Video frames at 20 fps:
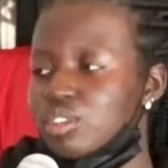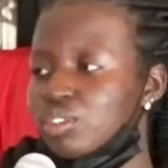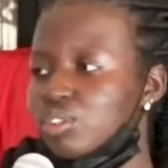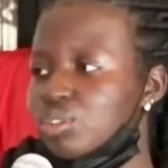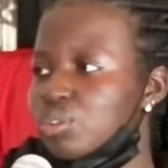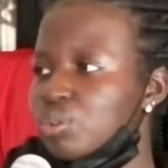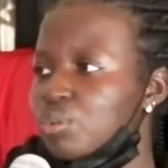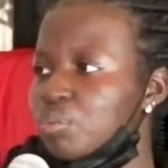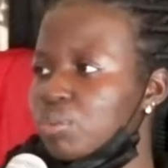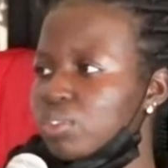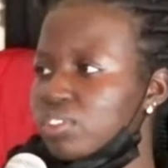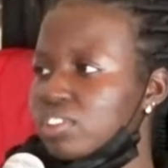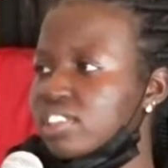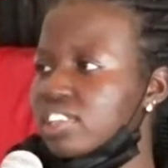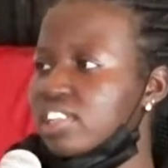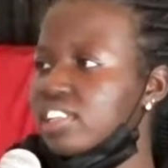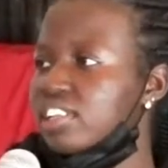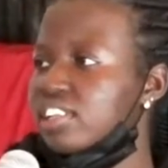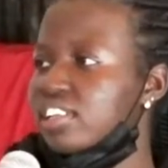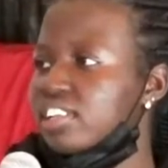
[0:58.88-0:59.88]
So
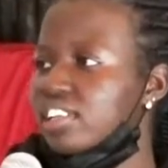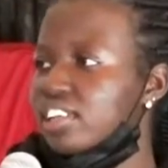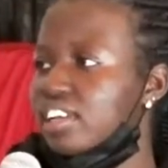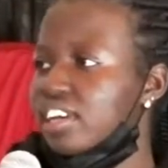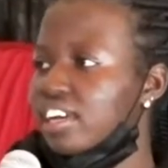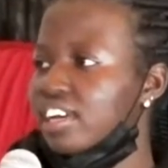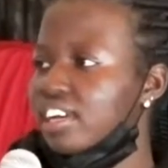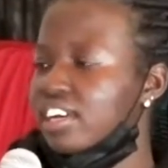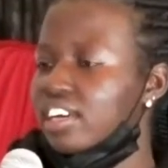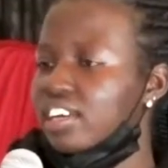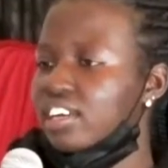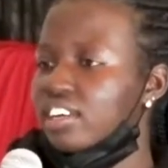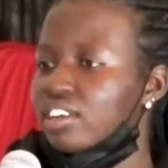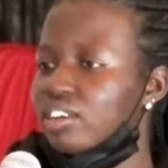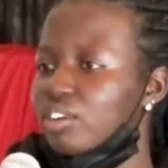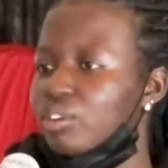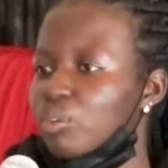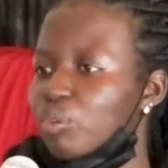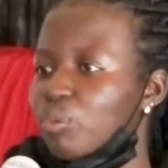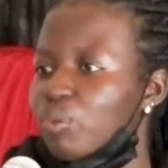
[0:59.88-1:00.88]
mostly
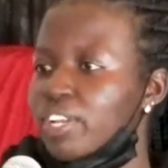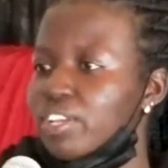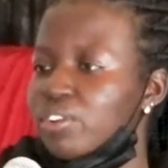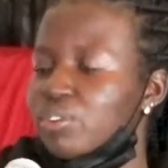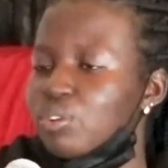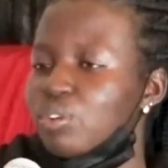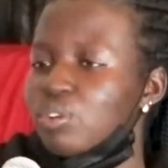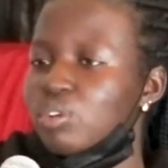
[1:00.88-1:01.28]
when you